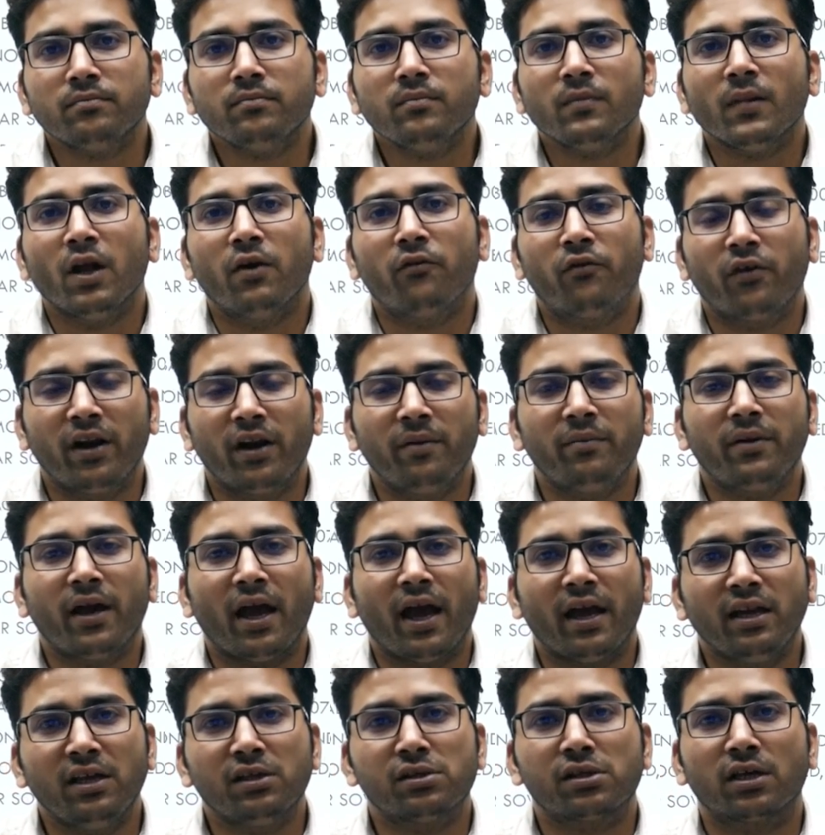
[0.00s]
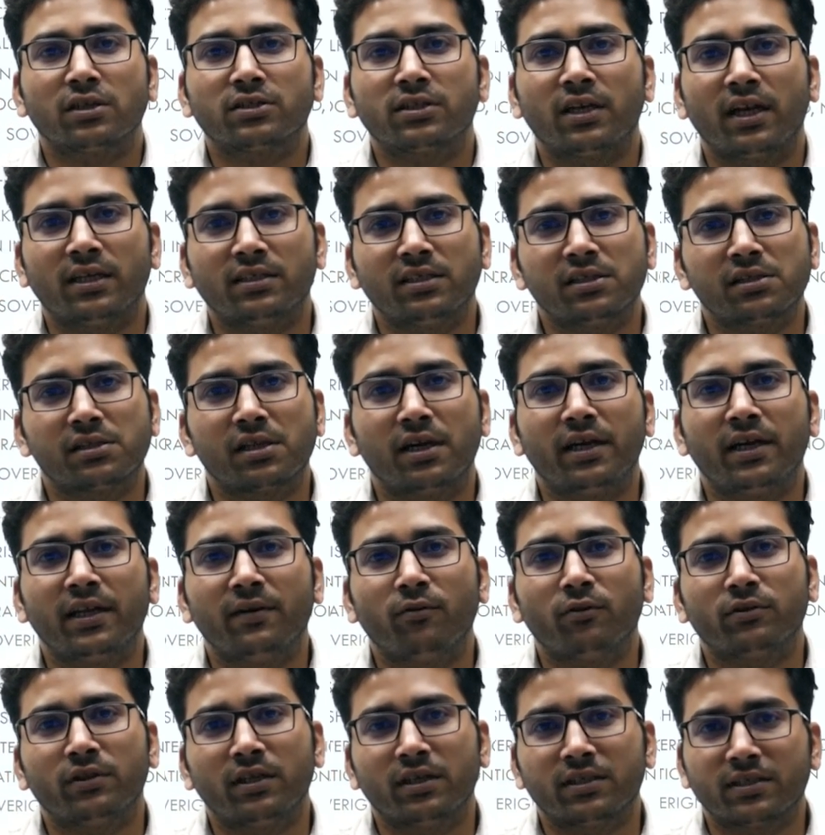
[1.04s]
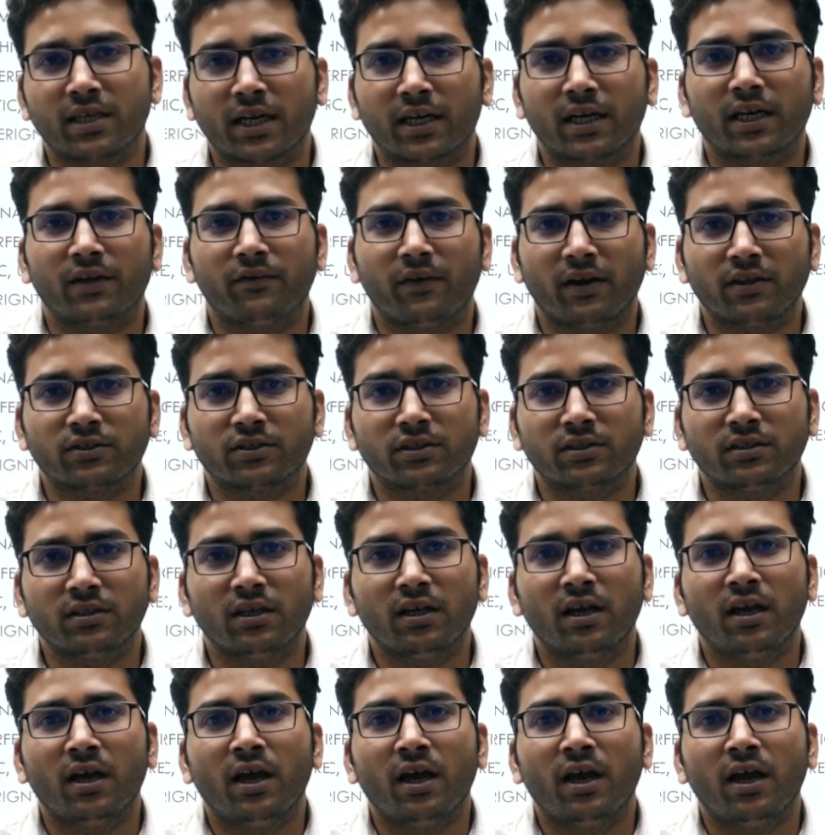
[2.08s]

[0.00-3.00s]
framed any such legislative or the executive action